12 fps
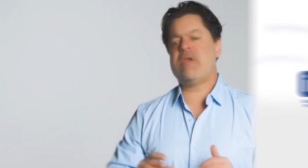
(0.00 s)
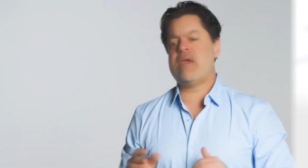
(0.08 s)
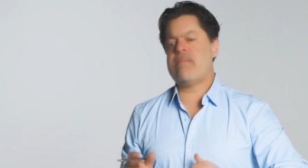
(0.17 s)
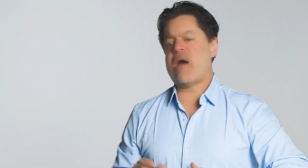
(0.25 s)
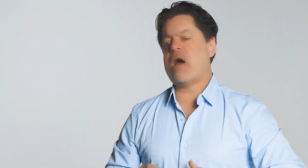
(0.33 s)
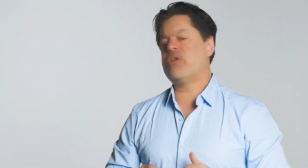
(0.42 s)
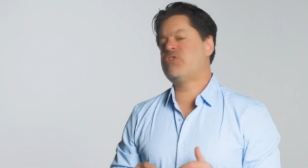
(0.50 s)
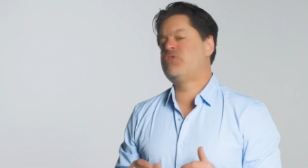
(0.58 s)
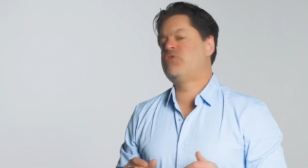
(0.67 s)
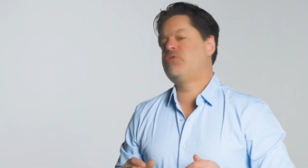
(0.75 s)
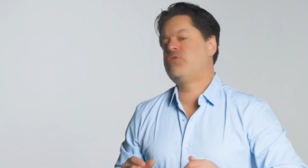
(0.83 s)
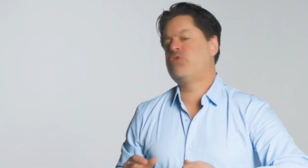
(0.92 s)
me about
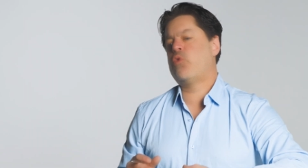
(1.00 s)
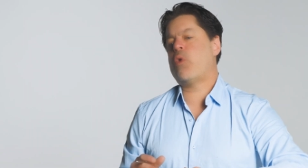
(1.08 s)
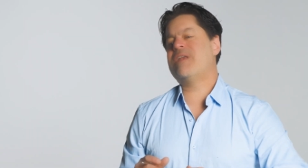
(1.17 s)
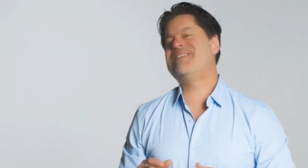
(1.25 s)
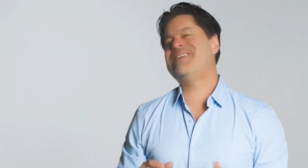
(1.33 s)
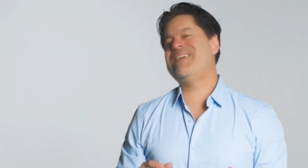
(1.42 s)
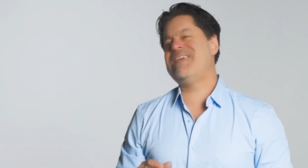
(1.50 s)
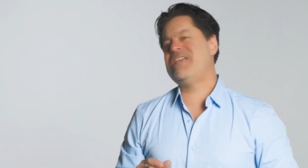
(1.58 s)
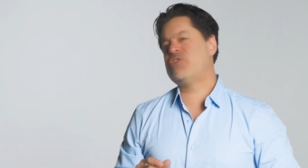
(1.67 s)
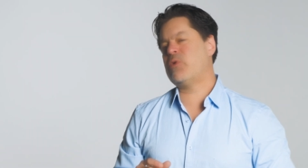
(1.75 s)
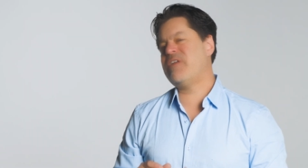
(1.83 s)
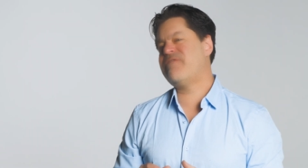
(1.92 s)
20,
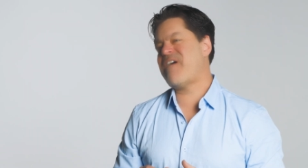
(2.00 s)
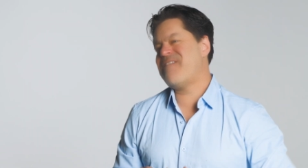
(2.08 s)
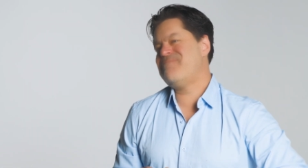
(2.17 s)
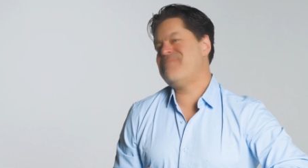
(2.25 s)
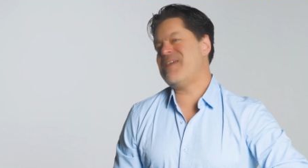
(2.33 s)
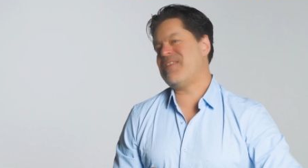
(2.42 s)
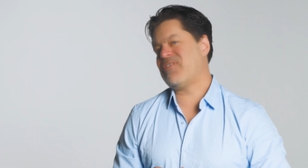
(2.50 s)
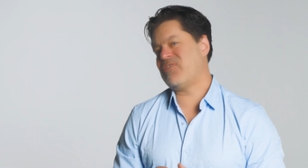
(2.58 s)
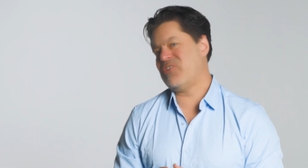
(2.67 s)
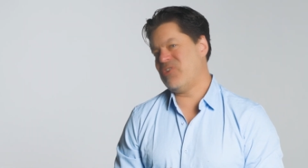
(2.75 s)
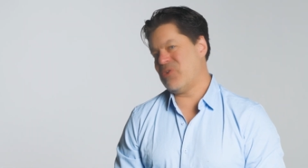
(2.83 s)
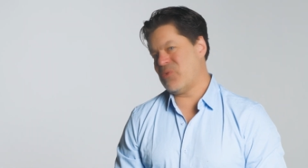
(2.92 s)
25 minutes
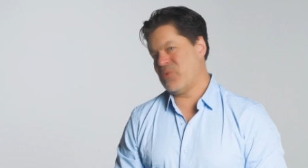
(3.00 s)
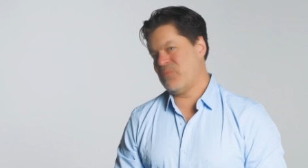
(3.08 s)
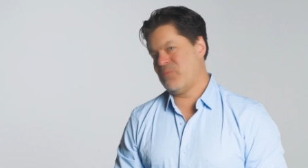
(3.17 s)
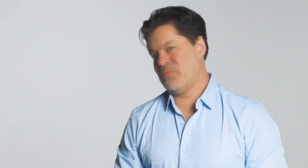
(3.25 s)
to do.